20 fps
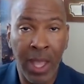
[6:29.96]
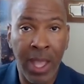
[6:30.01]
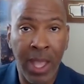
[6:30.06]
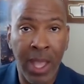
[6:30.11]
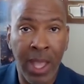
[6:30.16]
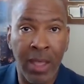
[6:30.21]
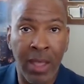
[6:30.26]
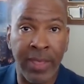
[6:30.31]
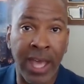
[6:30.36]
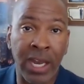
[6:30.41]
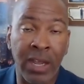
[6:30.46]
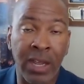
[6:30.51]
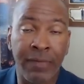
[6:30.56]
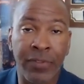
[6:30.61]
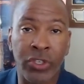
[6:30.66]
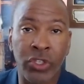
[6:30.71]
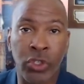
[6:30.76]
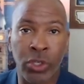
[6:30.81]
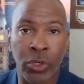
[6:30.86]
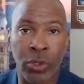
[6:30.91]
Then if
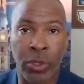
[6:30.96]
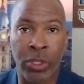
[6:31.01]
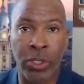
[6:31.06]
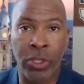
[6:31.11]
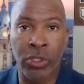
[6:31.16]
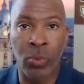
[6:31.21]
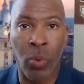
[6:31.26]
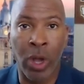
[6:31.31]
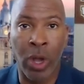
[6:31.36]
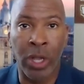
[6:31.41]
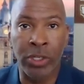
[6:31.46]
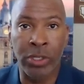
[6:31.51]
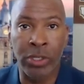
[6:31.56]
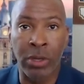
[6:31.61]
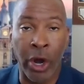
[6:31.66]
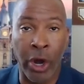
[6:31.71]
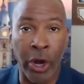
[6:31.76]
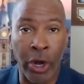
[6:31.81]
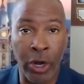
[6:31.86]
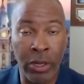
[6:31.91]
the students want to
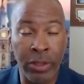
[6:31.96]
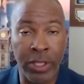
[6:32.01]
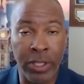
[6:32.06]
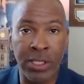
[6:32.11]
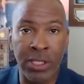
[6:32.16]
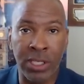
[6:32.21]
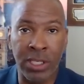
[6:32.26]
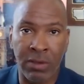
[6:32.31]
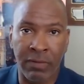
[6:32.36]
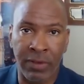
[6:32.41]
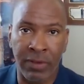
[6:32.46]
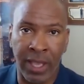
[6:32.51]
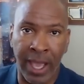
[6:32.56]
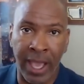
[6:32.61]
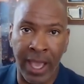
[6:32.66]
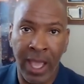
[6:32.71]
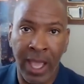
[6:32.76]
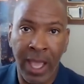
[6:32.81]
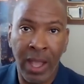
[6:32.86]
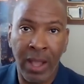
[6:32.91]
earn the
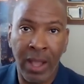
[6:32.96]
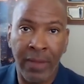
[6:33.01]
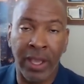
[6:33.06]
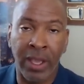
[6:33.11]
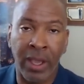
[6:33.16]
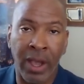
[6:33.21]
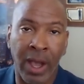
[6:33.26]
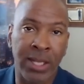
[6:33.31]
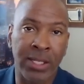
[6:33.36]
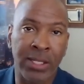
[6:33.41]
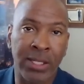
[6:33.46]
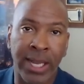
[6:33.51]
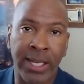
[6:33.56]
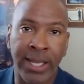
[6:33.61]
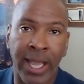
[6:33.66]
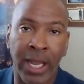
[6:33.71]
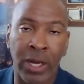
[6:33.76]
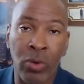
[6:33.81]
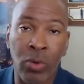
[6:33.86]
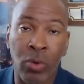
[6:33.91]
CVA, they
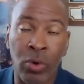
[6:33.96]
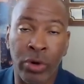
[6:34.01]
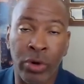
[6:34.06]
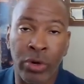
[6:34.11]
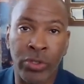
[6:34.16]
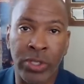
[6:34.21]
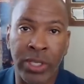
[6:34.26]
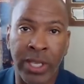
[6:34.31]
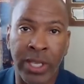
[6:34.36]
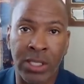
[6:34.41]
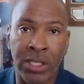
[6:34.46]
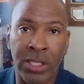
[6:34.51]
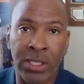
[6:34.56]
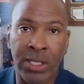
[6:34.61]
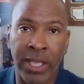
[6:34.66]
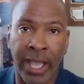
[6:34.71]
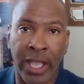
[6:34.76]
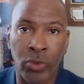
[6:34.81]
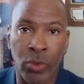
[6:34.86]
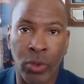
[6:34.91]
contact headquarters and
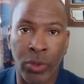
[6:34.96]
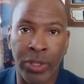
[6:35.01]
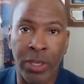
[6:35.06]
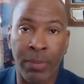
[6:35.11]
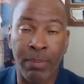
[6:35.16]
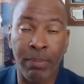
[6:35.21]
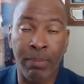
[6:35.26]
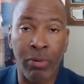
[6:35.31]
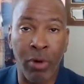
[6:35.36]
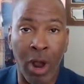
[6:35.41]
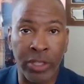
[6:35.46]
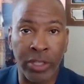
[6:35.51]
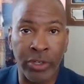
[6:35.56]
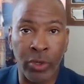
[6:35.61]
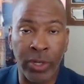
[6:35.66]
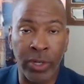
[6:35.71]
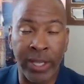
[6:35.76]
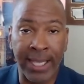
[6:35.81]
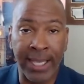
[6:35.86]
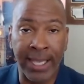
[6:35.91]
schedule the
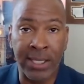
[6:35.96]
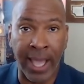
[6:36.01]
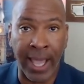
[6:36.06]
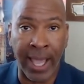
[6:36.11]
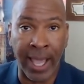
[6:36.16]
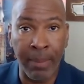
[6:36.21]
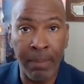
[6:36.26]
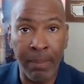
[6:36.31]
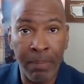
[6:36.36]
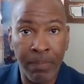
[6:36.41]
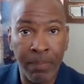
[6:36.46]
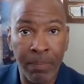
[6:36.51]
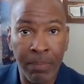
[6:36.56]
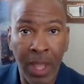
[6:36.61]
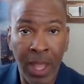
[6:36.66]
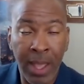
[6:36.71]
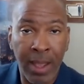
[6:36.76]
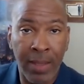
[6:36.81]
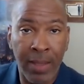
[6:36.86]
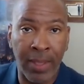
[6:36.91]
proctored exam.
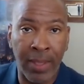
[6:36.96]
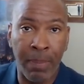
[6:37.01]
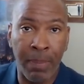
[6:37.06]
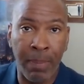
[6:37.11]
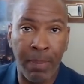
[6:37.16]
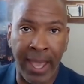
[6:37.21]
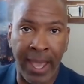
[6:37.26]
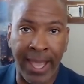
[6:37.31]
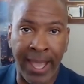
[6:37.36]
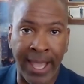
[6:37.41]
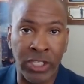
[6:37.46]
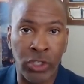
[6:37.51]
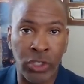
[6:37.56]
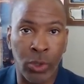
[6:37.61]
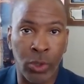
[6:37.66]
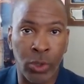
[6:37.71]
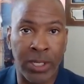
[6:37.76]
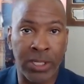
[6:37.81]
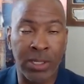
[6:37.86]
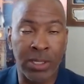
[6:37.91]
They pay a
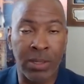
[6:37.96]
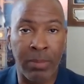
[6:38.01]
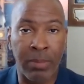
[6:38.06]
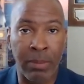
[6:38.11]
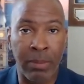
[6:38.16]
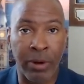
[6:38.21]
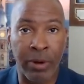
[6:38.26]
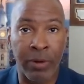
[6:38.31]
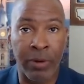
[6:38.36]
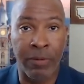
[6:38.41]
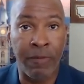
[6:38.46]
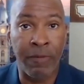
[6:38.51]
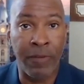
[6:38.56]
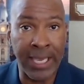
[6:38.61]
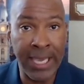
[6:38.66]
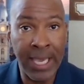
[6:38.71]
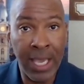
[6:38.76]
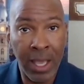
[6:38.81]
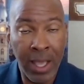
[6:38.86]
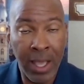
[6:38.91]
student member fee.